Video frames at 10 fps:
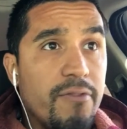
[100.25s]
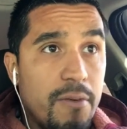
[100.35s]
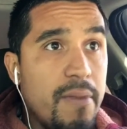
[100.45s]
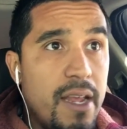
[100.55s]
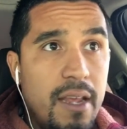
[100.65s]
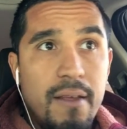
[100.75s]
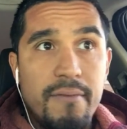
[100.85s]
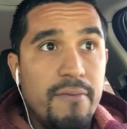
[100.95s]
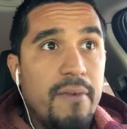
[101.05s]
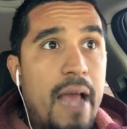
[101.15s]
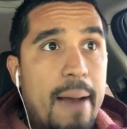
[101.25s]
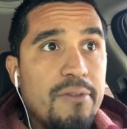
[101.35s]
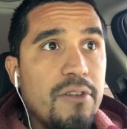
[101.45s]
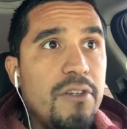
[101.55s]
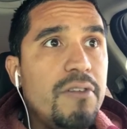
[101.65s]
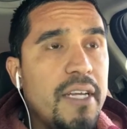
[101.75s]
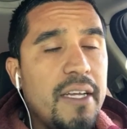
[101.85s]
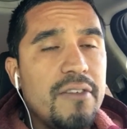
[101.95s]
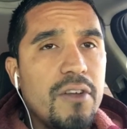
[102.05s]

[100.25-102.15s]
For me, absolutely.